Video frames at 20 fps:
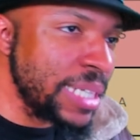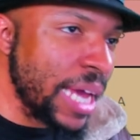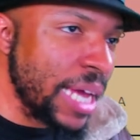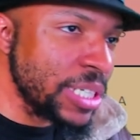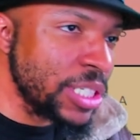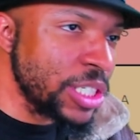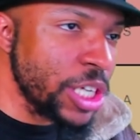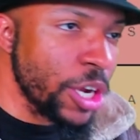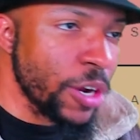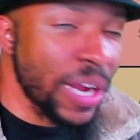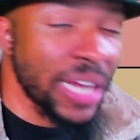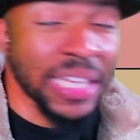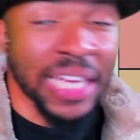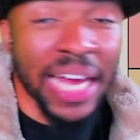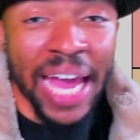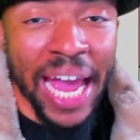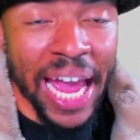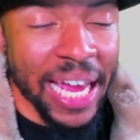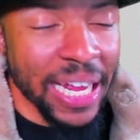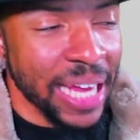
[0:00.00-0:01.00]
S tier, and the
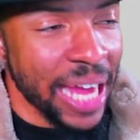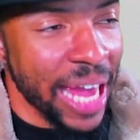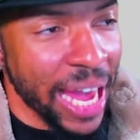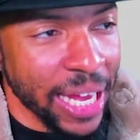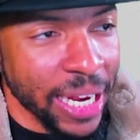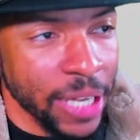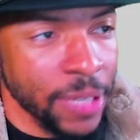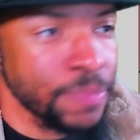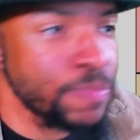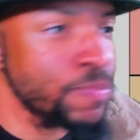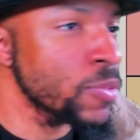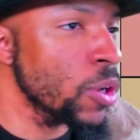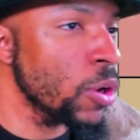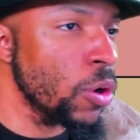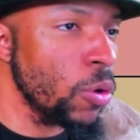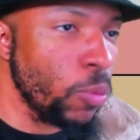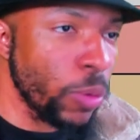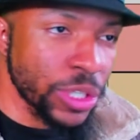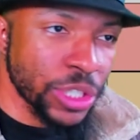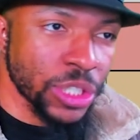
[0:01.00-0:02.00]
hand cannon,
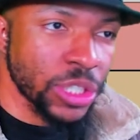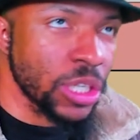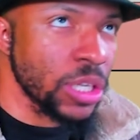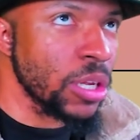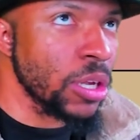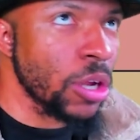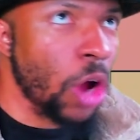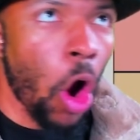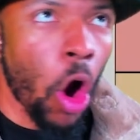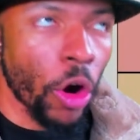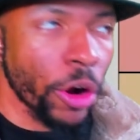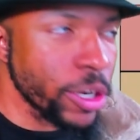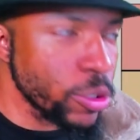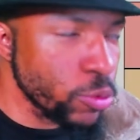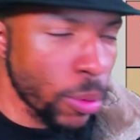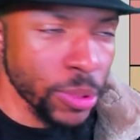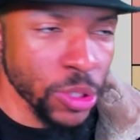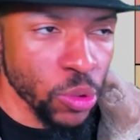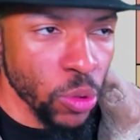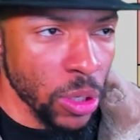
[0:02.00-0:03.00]
which is the hardest
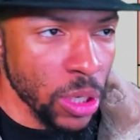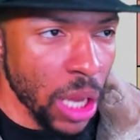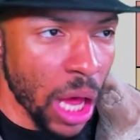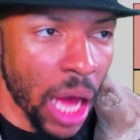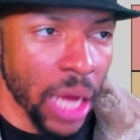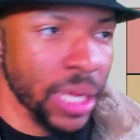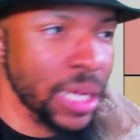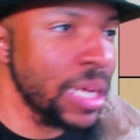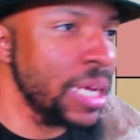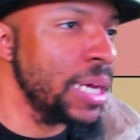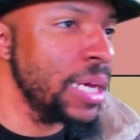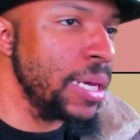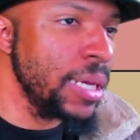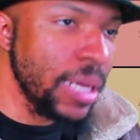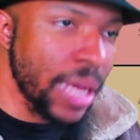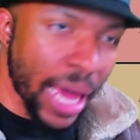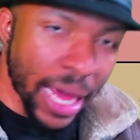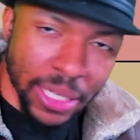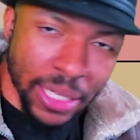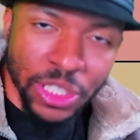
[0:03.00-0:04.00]
weapon to unlock,
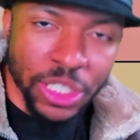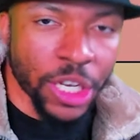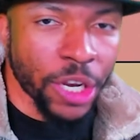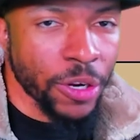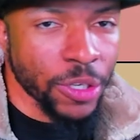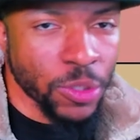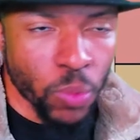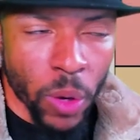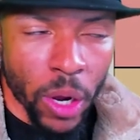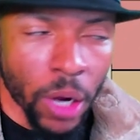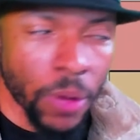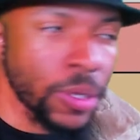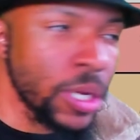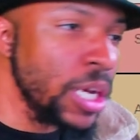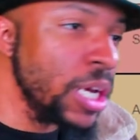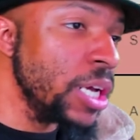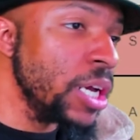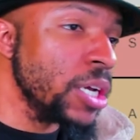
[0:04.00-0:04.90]
S tier as well.